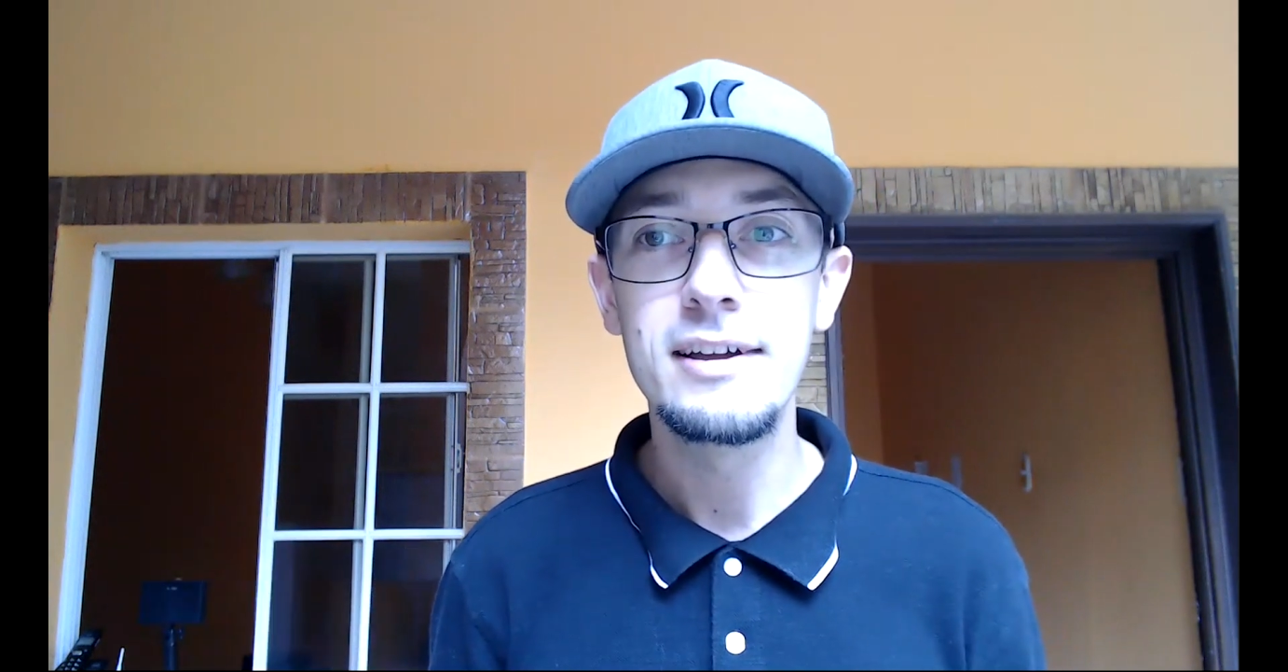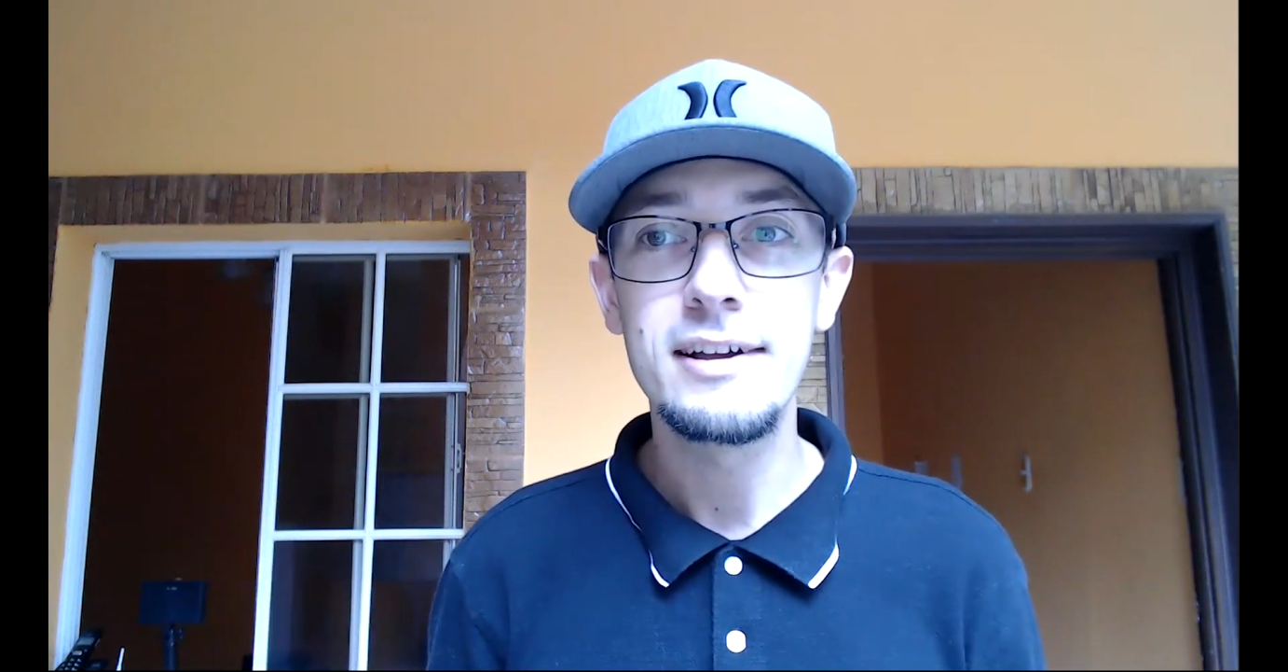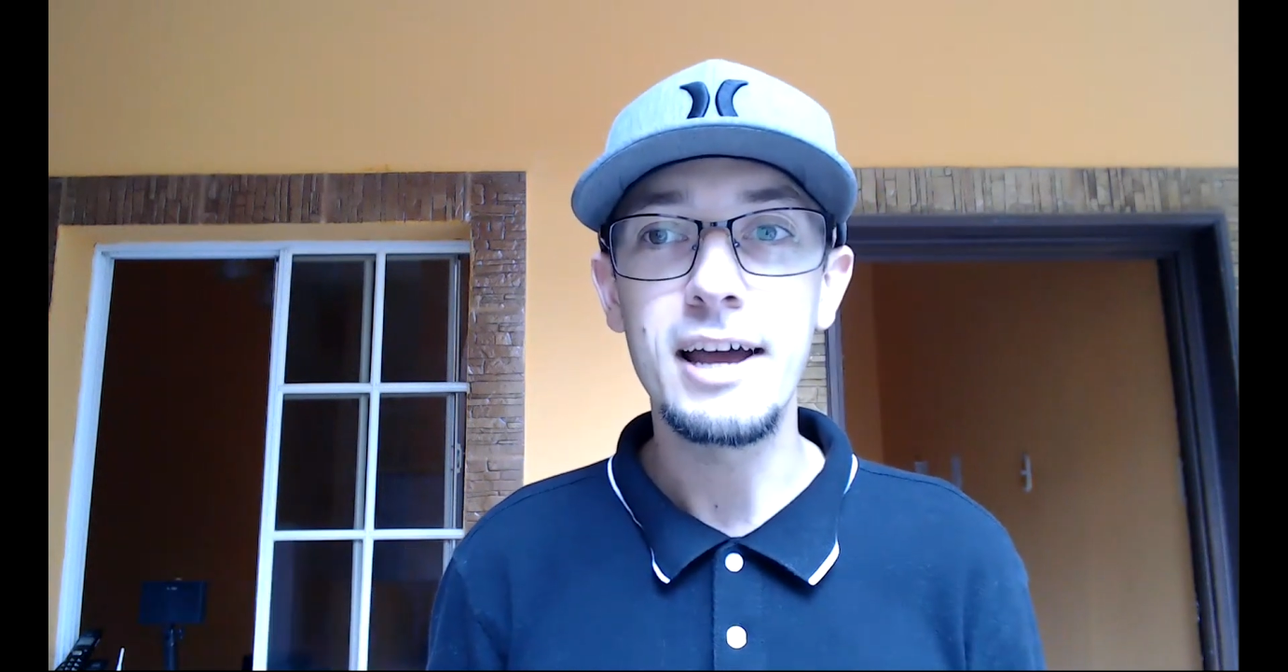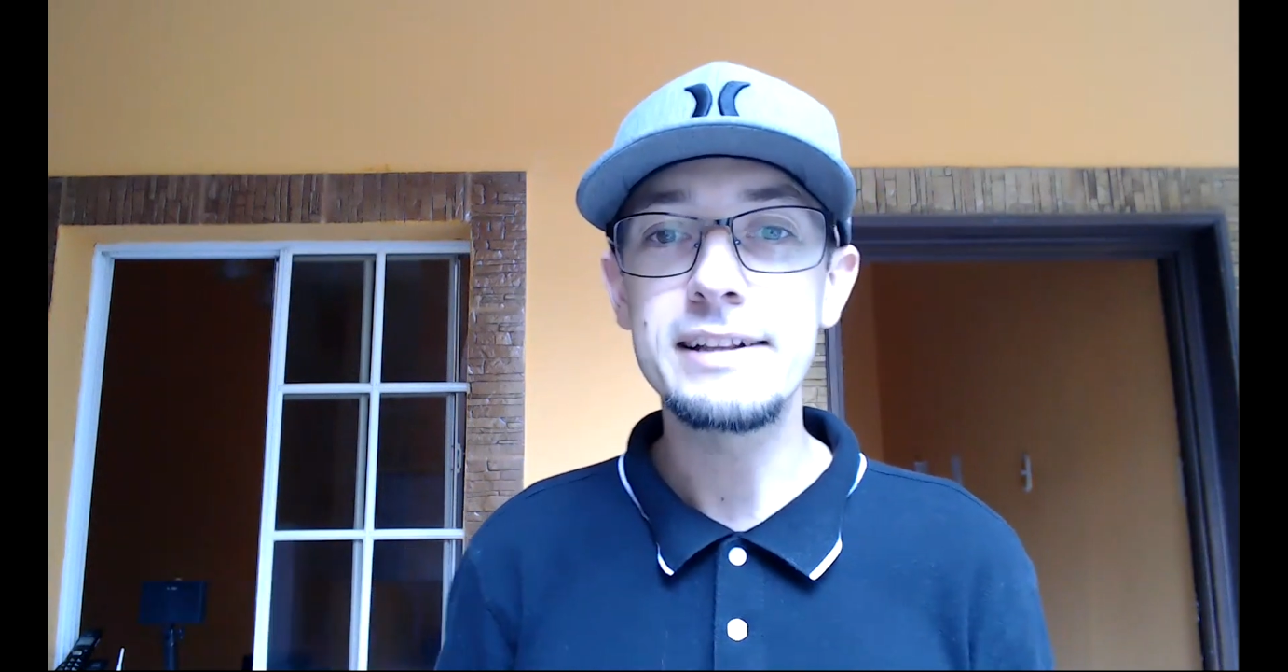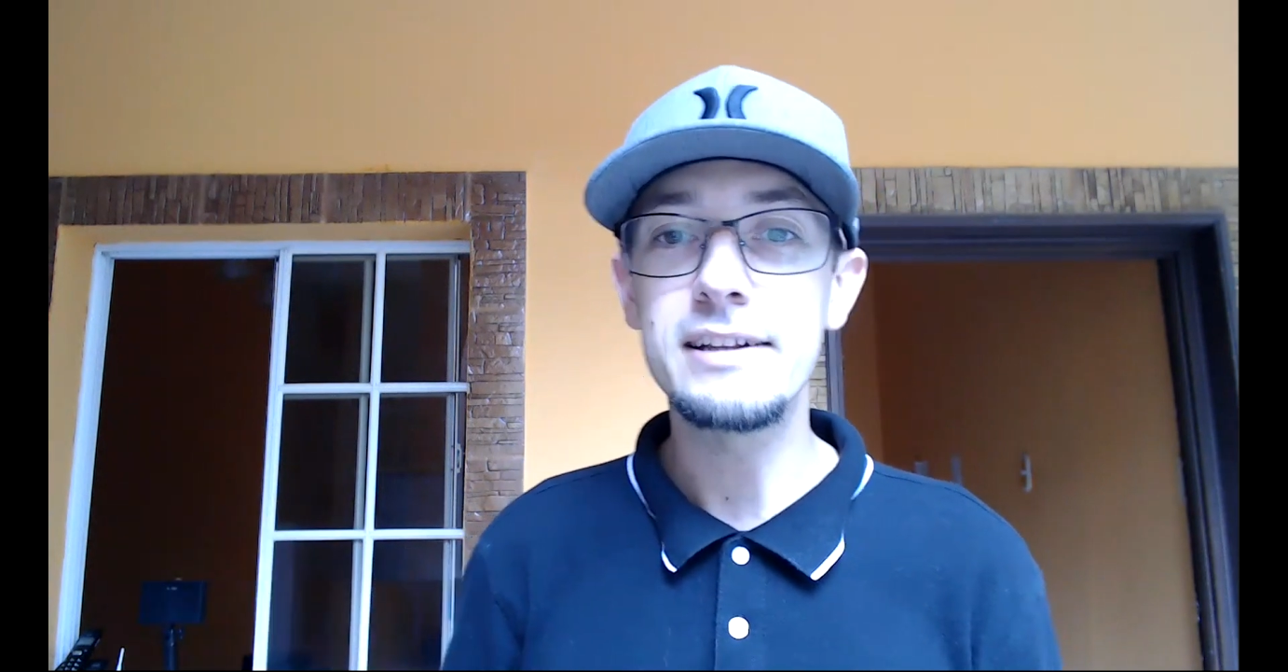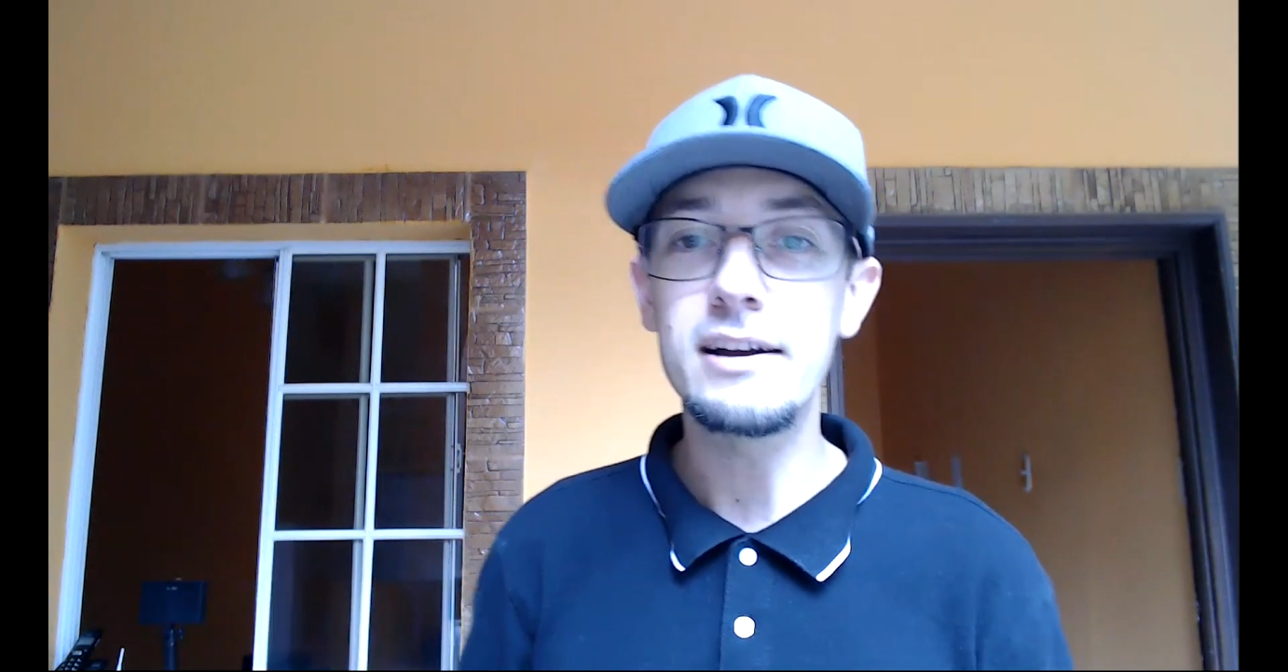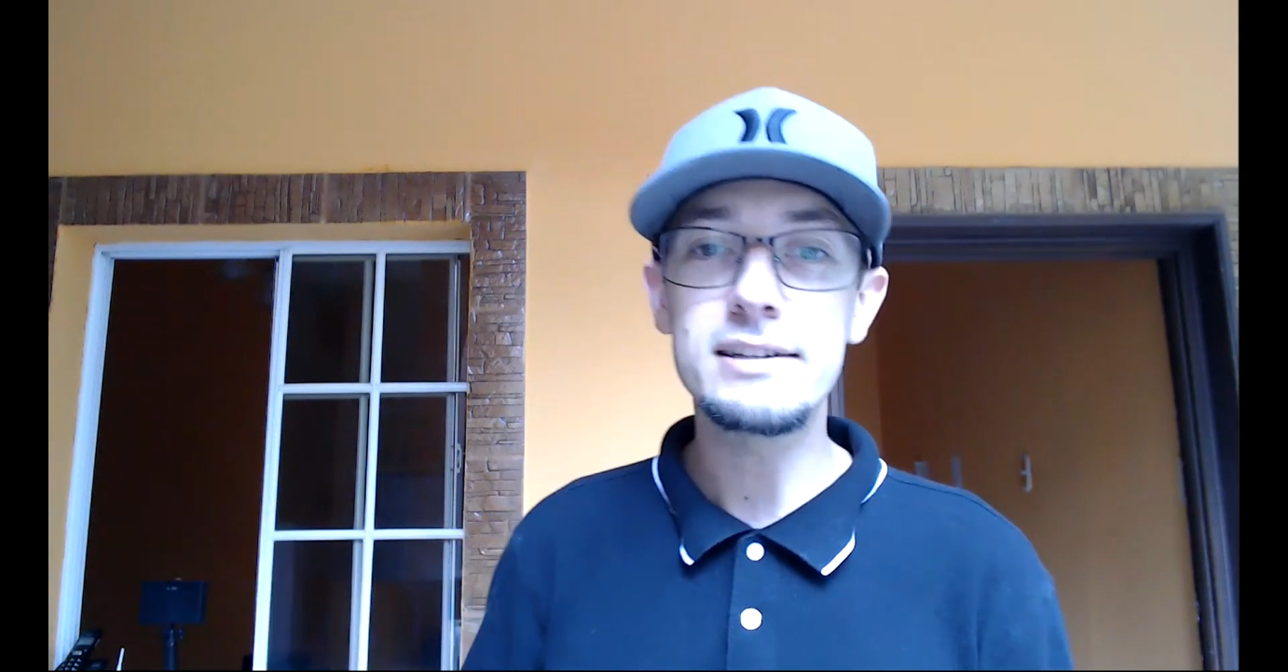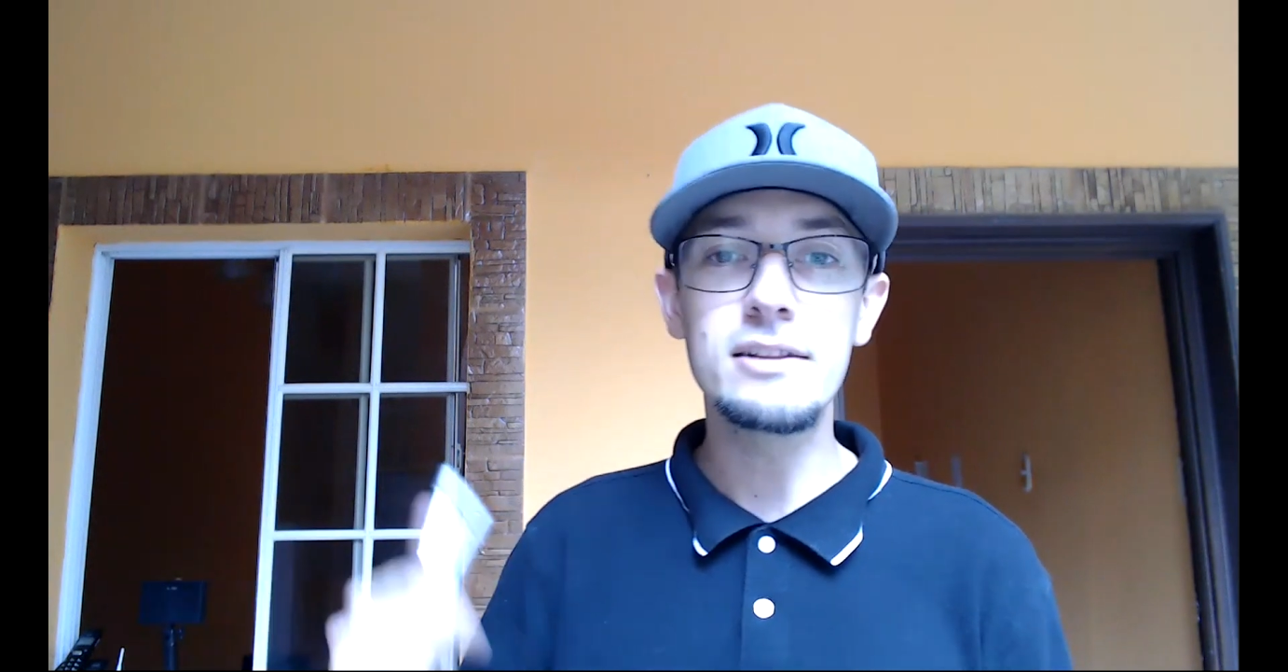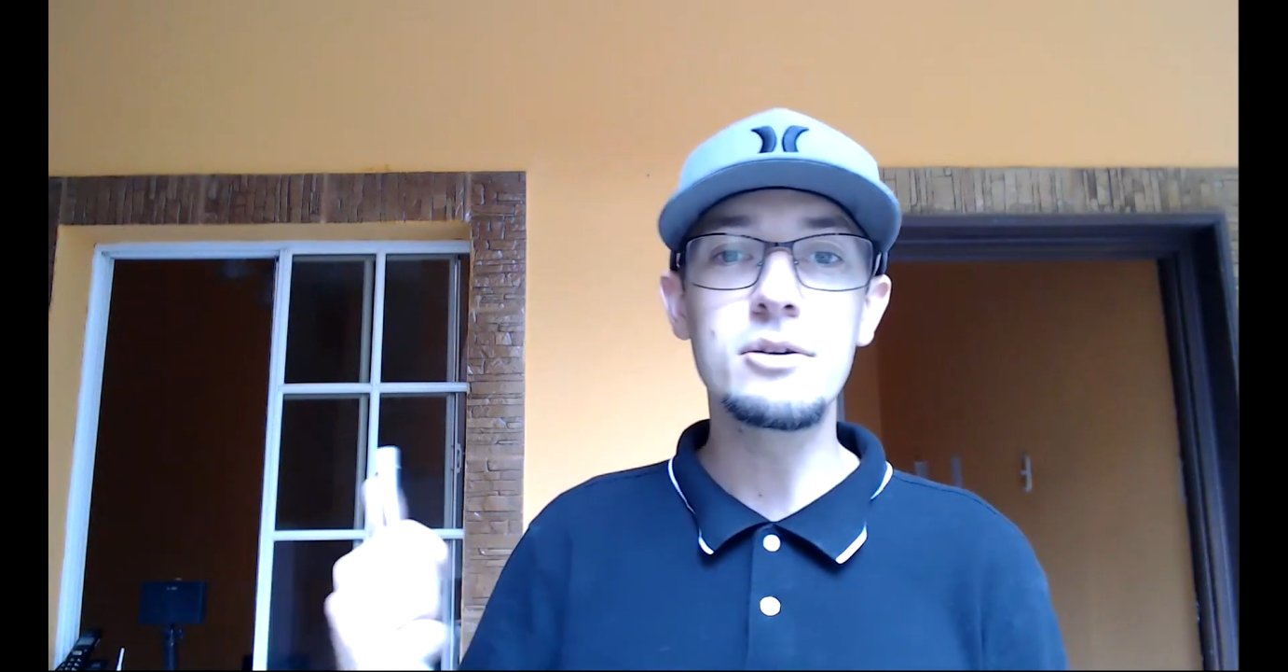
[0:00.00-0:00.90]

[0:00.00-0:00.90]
Gotta talk to